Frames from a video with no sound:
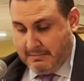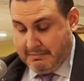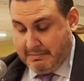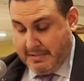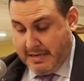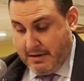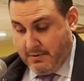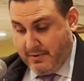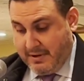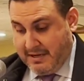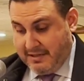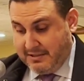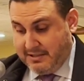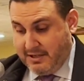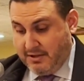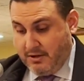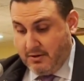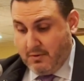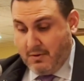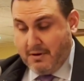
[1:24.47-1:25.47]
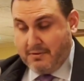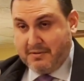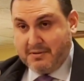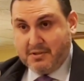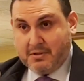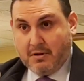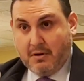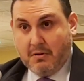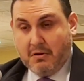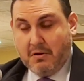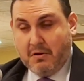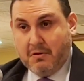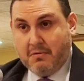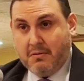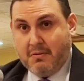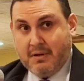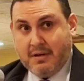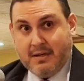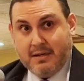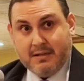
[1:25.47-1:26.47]
Uh, we continue to work with
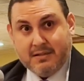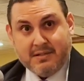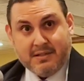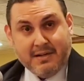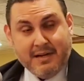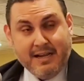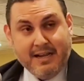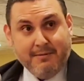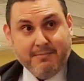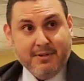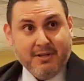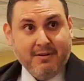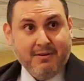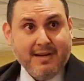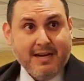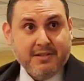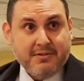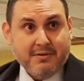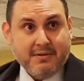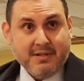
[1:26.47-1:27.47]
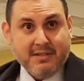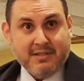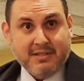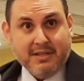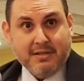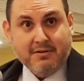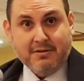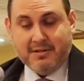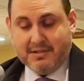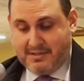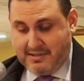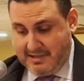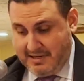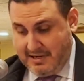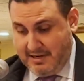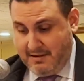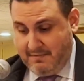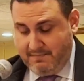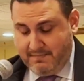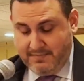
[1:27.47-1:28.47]
Zoho. Uh, it's a name that you guys will continue to
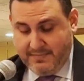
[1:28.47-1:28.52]
see.